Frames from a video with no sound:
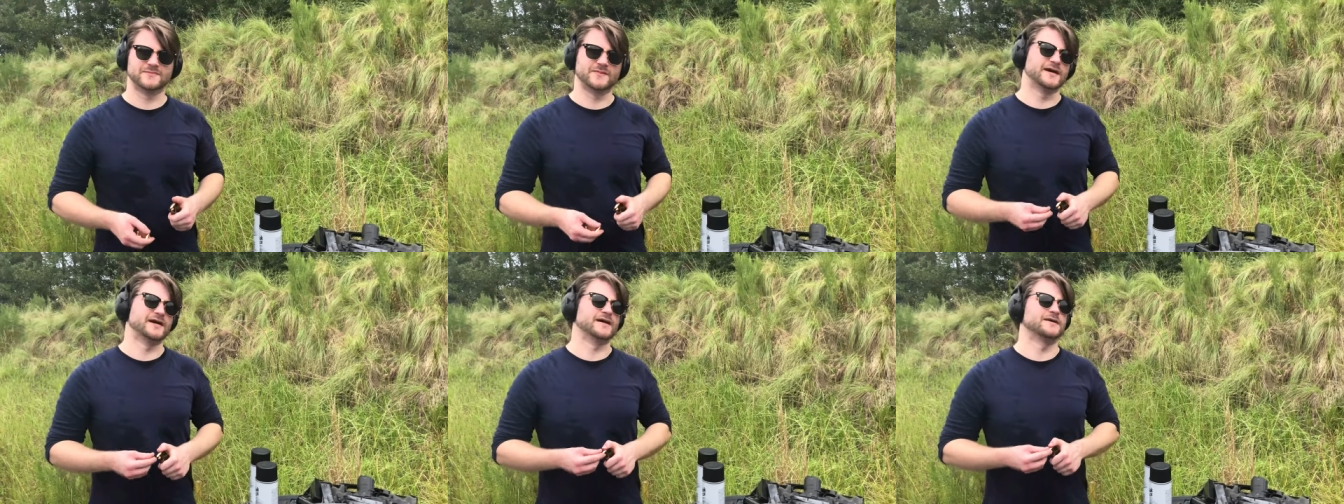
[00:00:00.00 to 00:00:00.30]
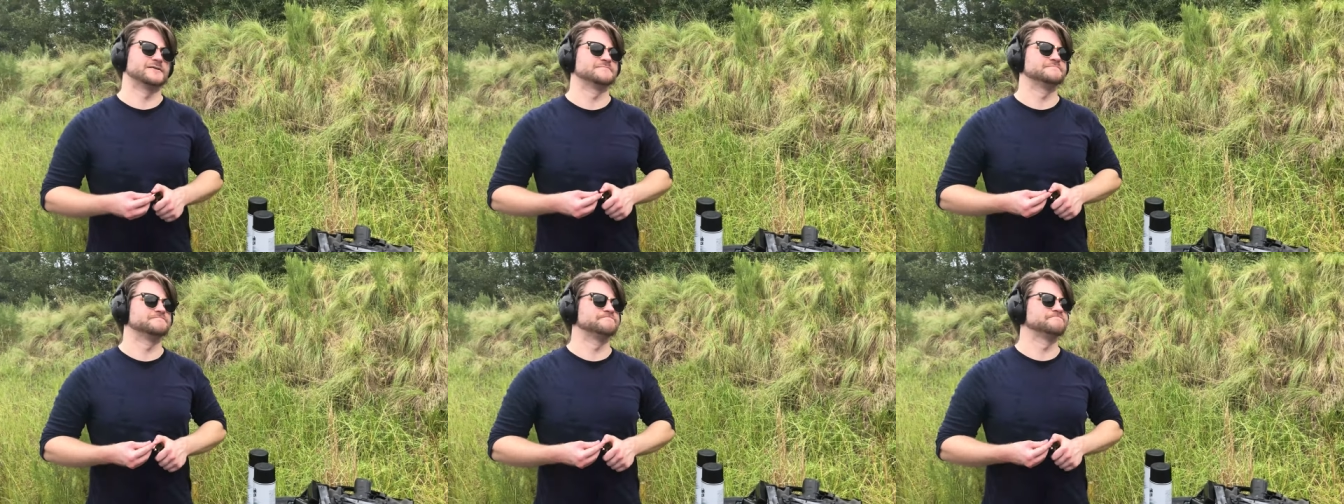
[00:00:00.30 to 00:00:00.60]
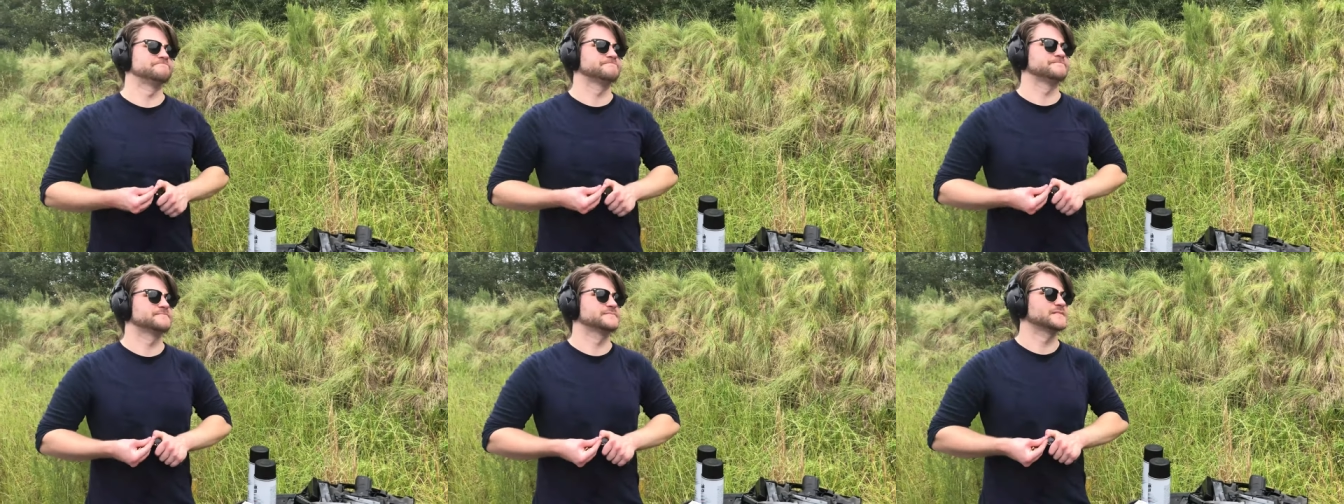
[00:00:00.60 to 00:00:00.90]
Wow,
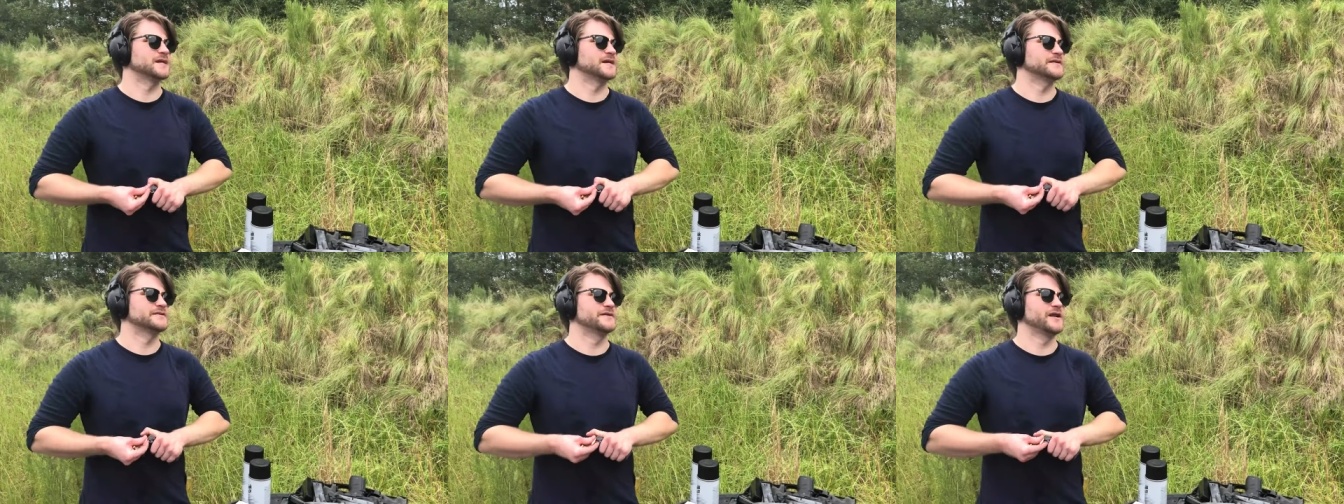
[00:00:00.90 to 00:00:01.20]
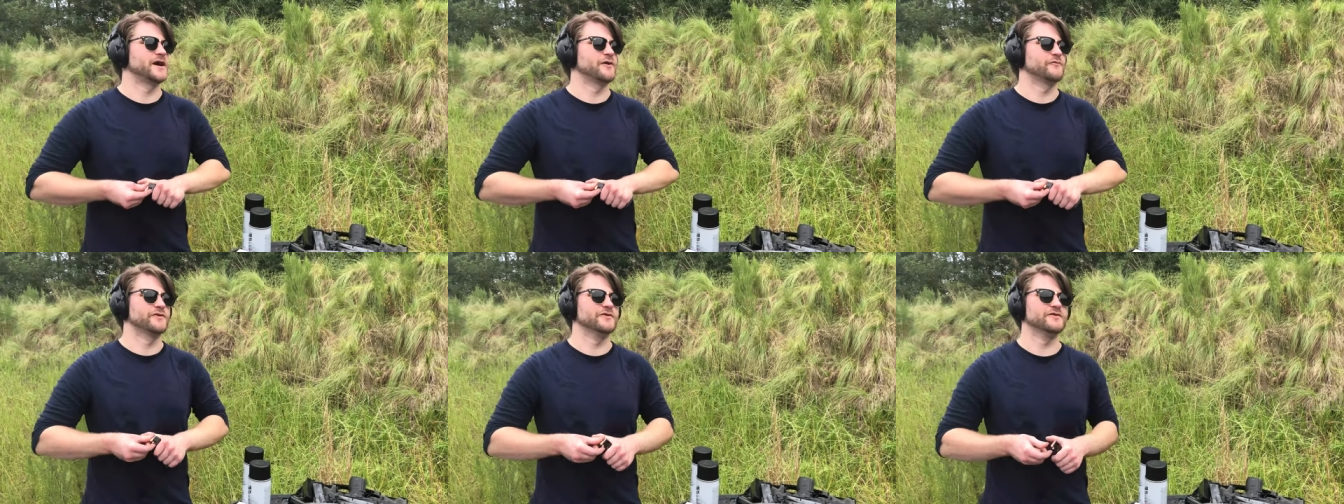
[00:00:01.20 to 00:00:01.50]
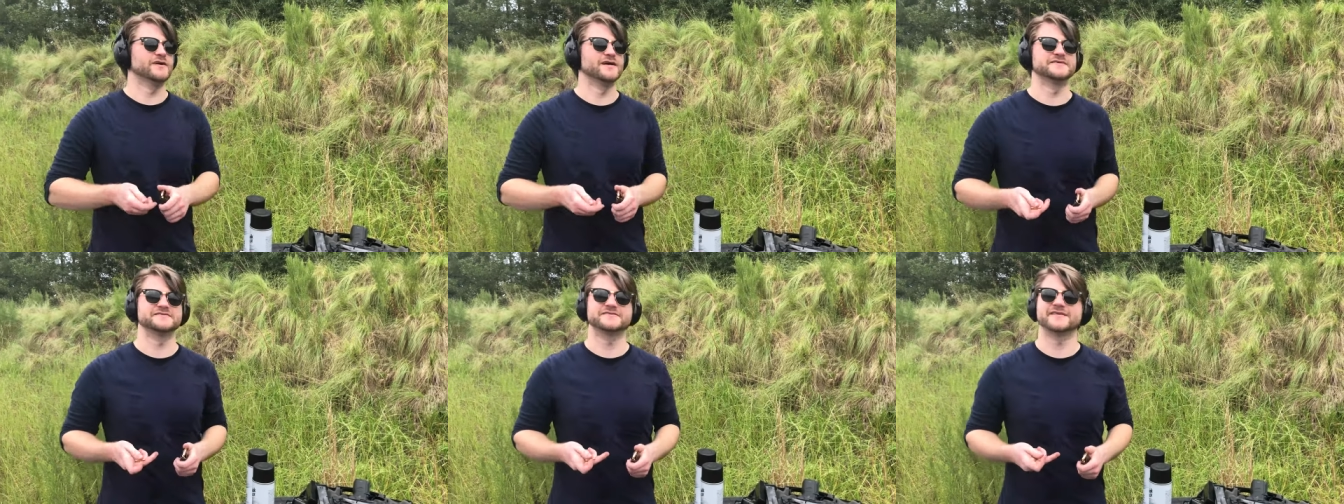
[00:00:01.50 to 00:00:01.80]
I did not
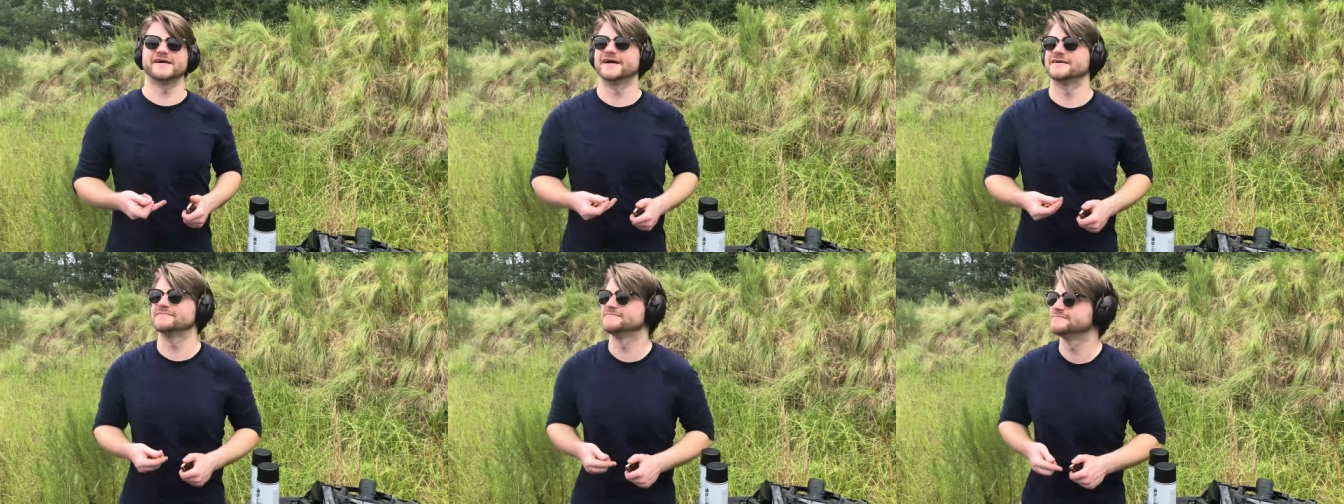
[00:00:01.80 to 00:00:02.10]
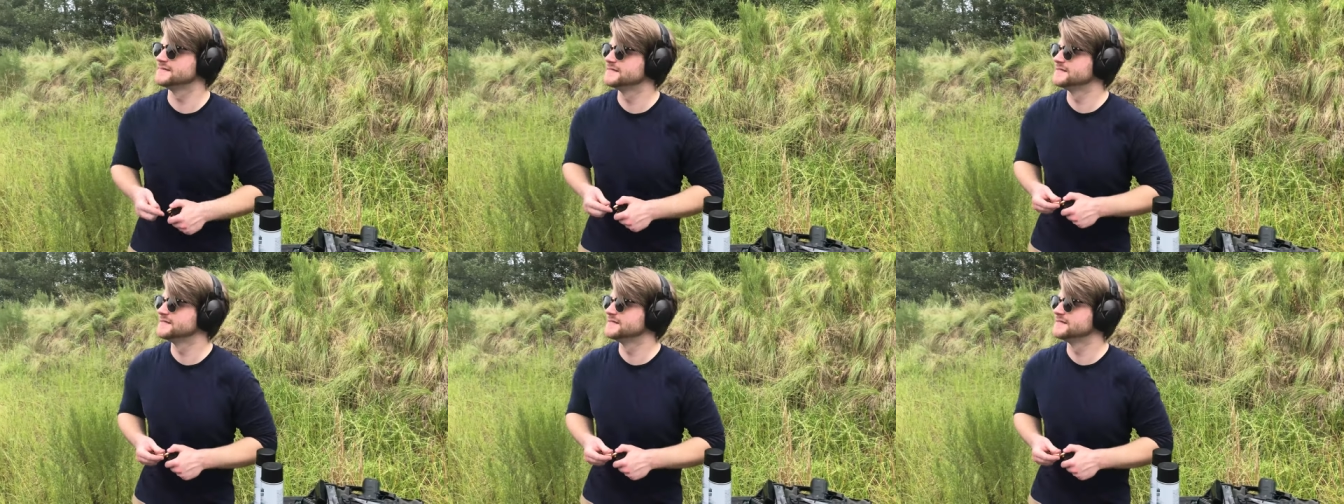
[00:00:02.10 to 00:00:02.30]
realize that.